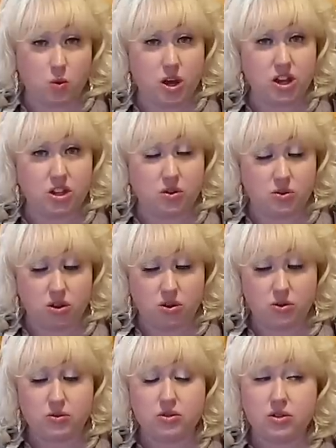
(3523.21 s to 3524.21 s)
what you
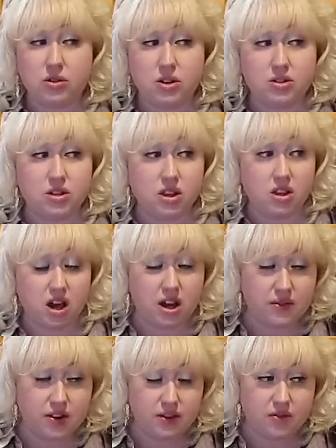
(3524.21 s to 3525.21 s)
use. There's a
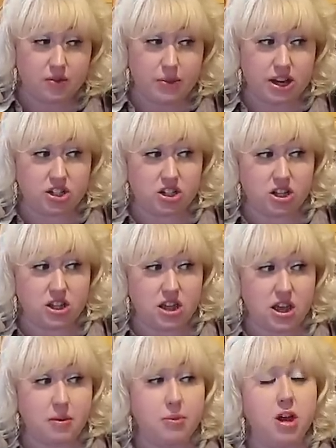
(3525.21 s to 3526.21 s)
lot of information in
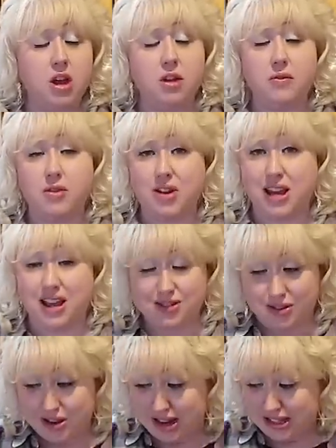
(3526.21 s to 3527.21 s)
them for
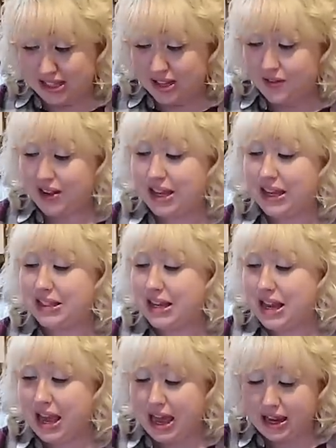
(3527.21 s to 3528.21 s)
hands-on activities
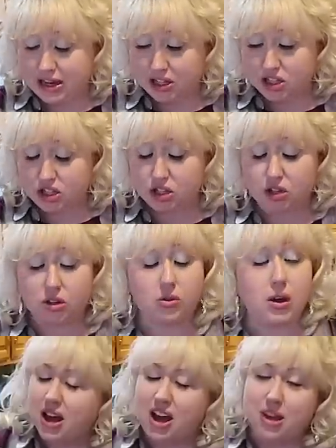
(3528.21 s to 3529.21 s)
and adding
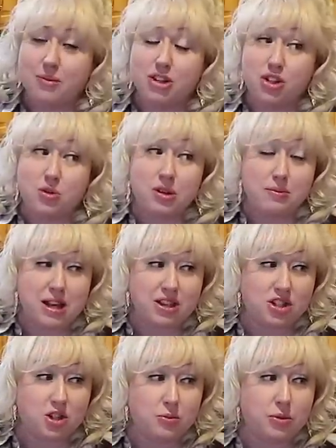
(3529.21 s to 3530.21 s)
to. I'm enjoying
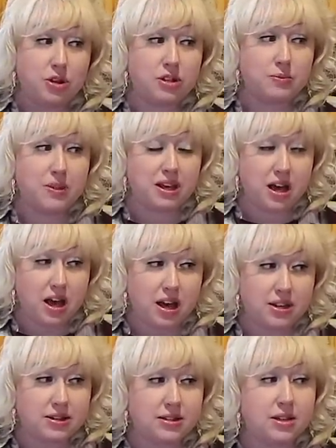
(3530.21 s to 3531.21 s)
Master Books
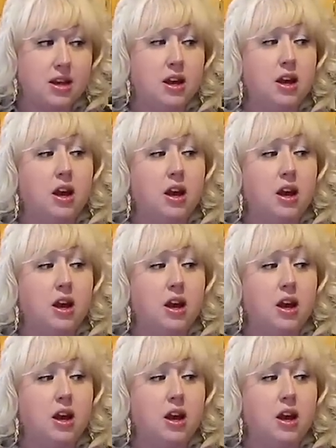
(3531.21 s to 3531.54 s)
because